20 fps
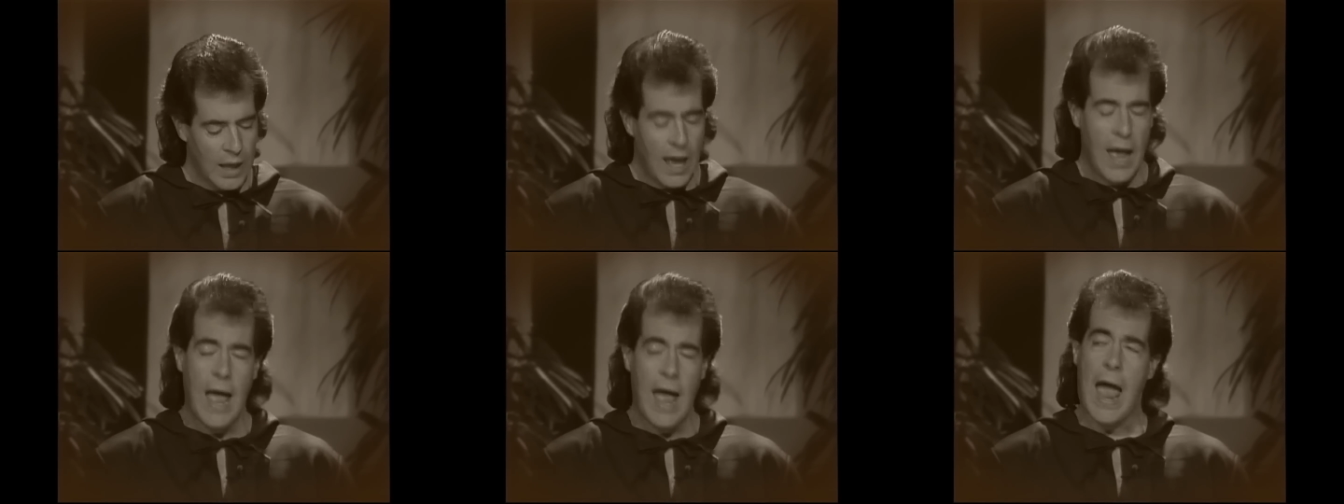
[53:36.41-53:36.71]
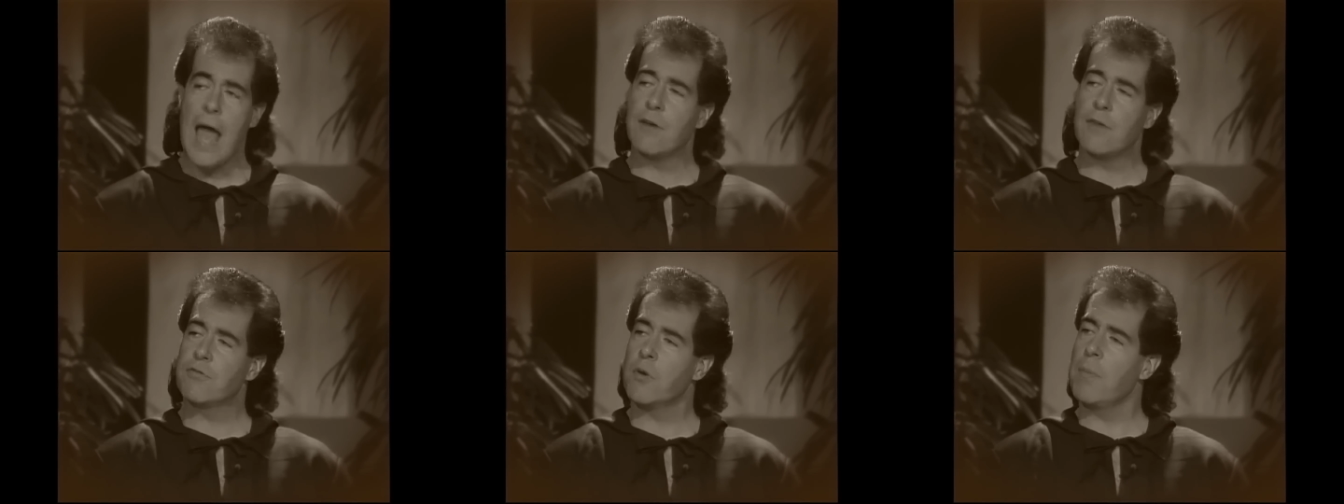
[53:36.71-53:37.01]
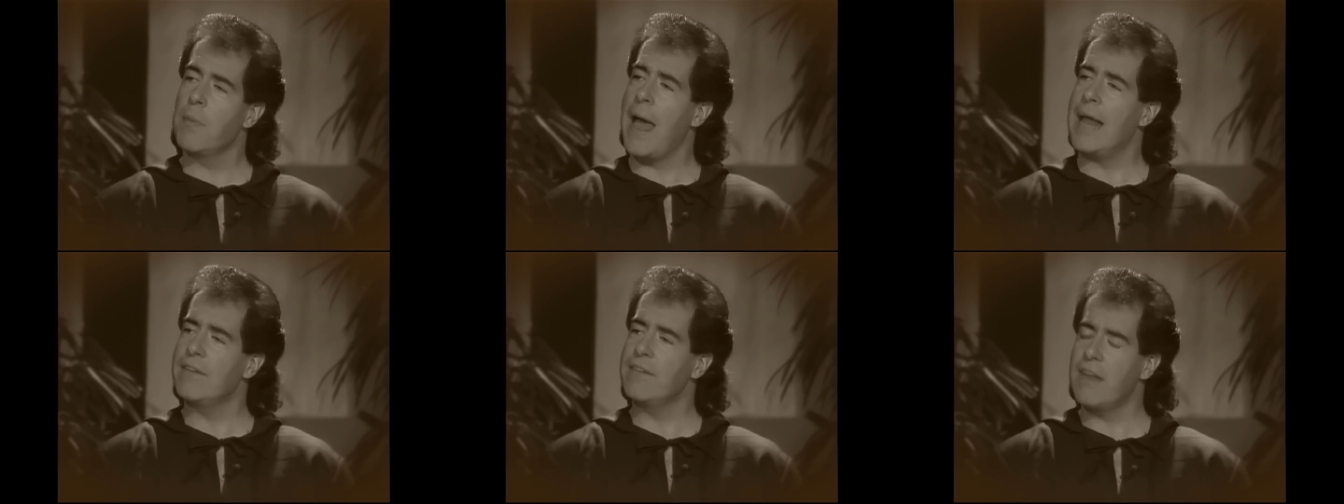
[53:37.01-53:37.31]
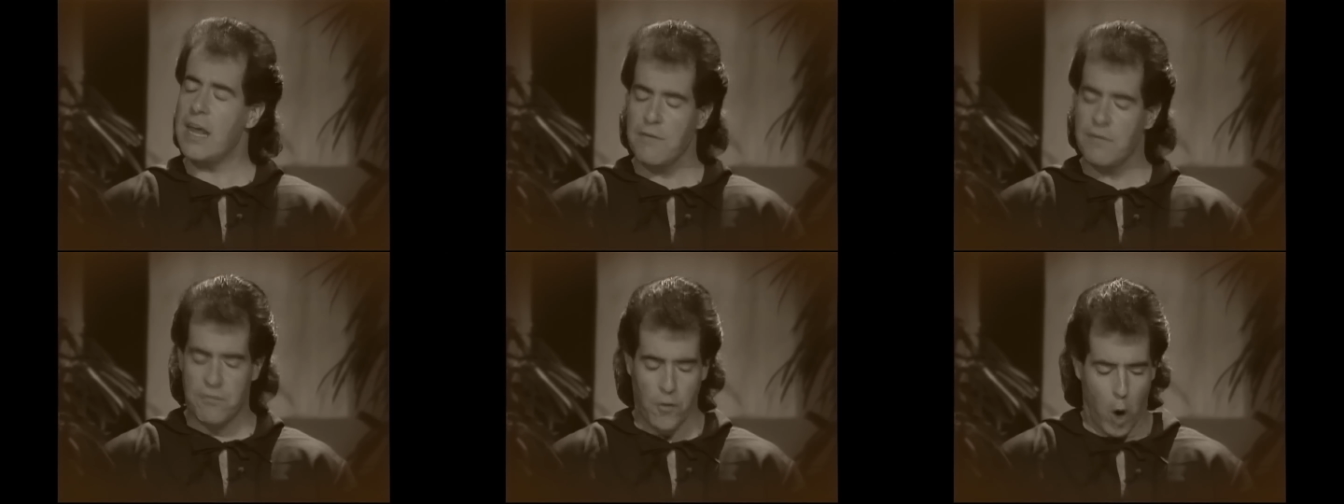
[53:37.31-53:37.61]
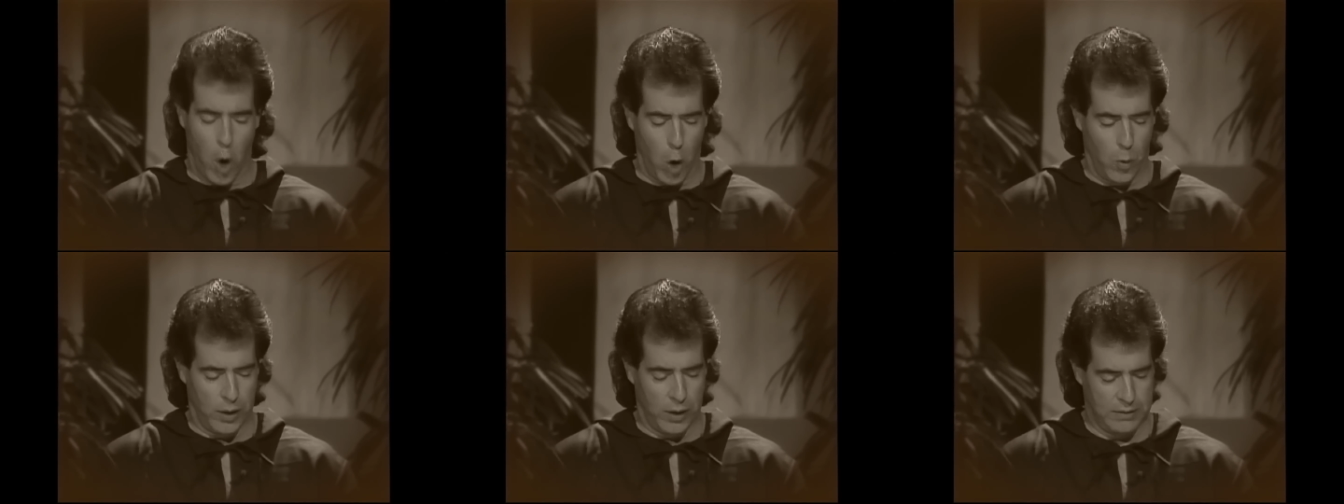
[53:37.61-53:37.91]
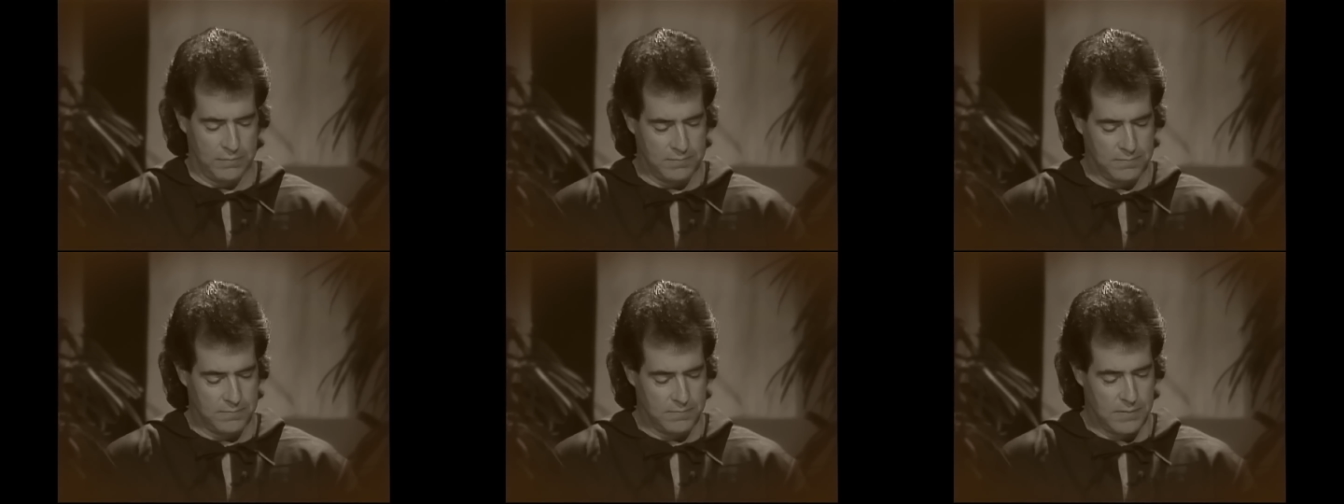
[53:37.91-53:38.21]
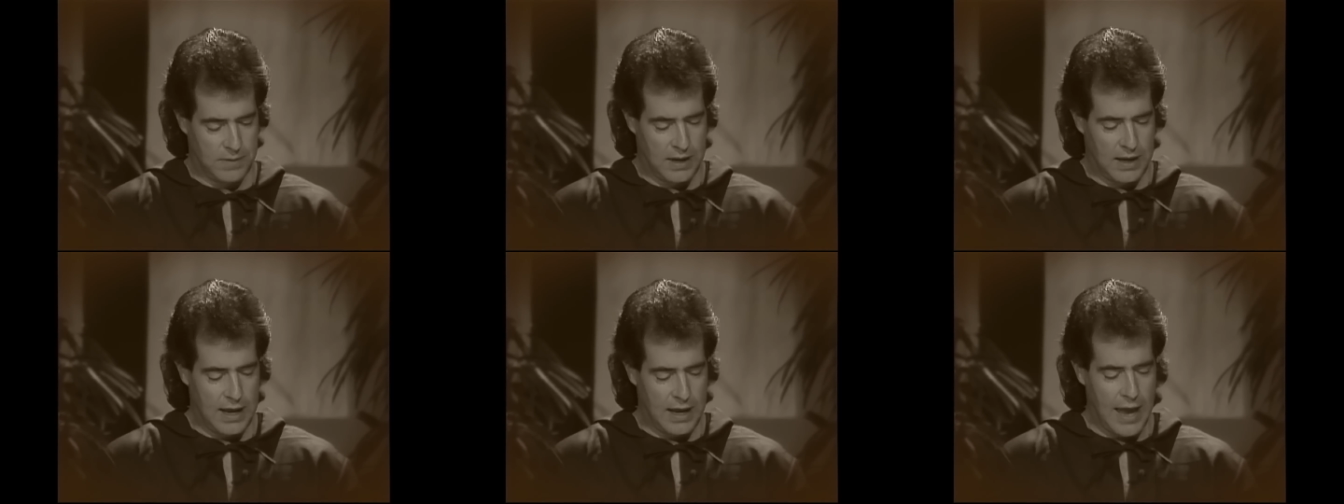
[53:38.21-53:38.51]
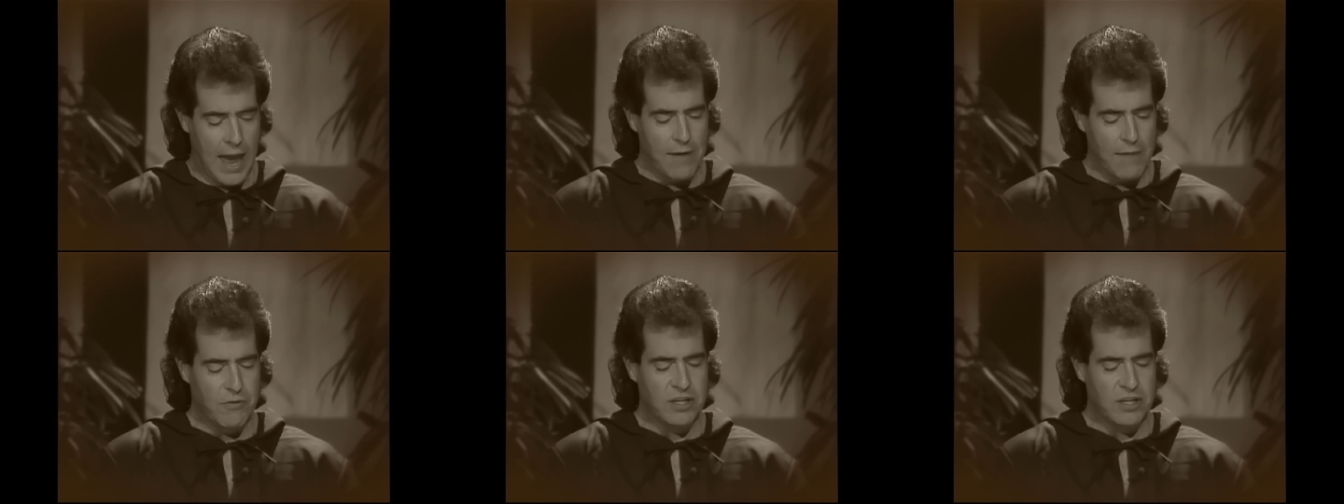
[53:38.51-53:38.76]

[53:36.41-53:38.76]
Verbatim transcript: and from that day forward, every